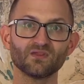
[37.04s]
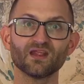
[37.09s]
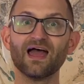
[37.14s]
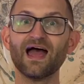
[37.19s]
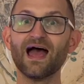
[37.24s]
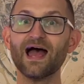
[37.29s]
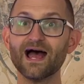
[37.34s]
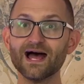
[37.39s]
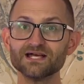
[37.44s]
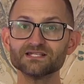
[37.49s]

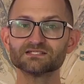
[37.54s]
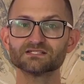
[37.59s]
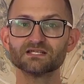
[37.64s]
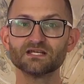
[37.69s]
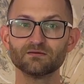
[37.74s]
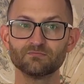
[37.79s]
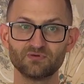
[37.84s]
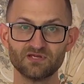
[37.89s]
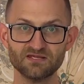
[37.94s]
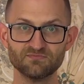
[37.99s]

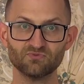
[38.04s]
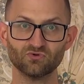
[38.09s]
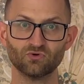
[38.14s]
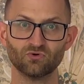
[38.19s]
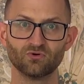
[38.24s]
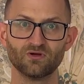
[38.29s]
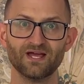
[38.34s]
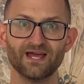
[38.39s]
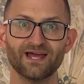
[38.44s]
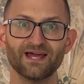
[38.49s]
Asking
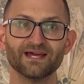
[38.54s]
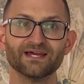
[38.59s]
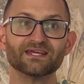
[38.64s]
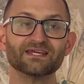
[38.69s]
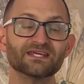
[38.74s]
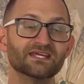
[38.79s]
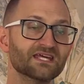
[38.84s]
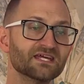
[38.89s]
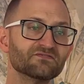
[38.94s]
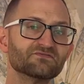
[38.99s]
people
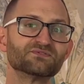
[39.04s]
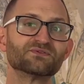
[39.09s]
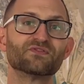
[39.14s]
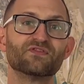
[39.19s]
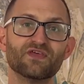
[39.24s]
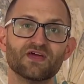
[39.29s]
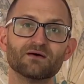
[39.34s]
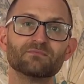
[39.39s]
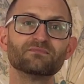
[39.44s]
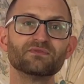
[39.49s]
gives
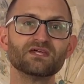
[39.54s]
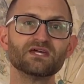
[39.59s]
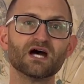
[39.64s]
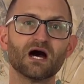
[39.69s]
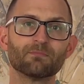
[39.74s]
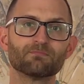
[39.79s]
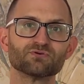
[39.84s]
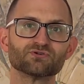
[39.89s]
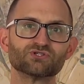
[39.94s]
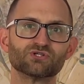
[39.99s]
them the
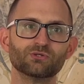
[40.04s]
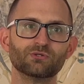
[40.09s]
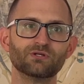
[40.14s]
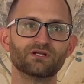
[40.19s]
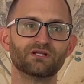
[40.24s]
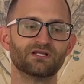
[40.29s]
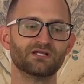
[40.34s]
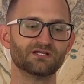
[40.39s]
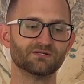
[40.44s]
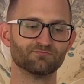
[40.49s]

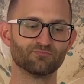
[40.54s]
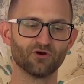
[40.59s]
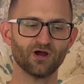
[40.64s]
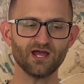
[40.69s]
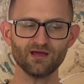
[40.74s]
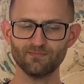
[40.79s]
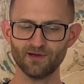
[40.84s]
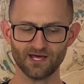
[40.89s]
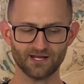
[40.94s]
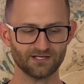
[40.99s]
opportunity to pray
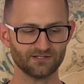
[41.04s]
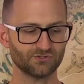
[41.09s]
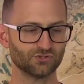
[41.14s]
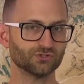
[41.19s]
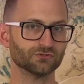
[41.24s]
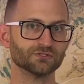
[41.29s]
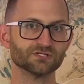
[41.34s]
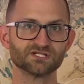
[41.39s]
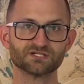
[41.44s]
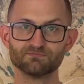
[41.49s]
about it, to
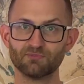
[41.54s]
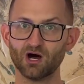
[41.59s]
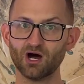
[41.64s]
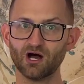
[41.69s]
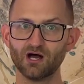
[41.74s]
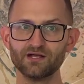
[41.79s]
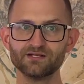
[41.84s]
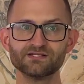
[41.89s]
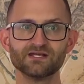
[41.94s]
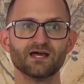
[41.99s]

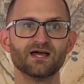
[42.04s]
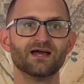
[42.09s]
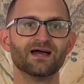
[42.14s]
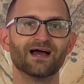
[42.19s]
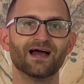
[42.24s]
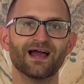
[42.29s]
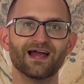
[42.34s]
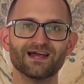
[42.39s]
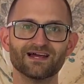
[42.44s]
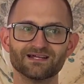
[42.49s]
respond,
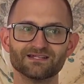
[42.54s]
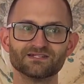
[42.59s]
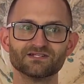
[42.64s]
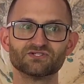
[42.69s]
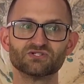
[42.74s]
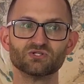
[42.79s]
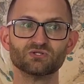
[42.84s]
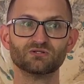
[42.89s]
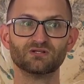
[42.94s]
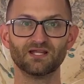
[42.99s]
and
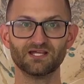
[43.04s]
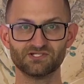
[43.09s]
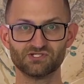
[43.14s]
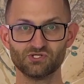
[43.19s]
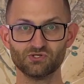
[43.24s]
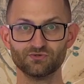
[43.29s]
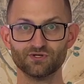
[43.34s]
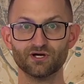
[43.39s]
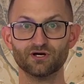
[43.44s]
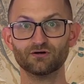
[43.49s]
to let
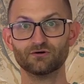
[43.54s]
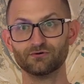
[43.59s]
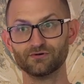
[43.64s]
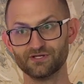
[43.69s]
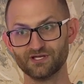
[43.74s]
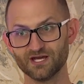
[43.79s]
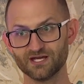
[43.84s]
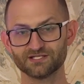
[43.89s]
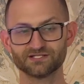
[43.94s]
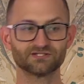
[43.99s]
you know,
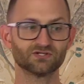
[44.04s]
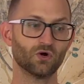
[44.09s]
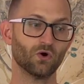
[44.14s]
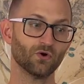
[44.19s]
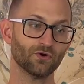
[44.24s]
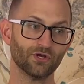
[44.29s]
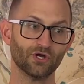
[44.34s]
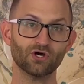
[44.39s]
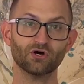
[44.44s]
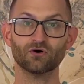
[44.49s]
yes or
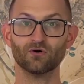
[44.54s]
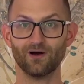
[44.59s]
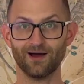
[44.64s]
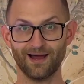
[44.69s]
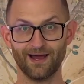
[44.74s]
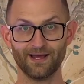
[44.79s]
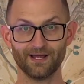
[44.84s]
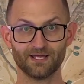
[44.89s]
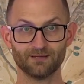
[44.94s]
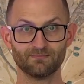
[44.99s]
no,
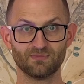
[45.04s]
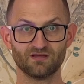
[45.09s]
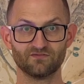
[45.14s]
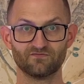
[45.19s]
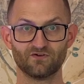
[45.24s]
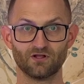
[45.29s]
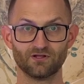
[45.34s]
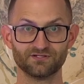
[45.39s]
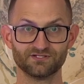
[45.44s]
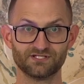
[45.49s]
I can be a
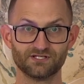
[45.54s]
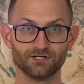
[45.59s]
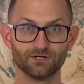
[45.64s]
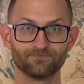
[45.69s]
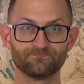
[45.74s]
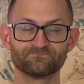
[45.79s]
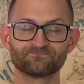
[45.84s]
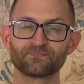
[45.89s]
volunteer.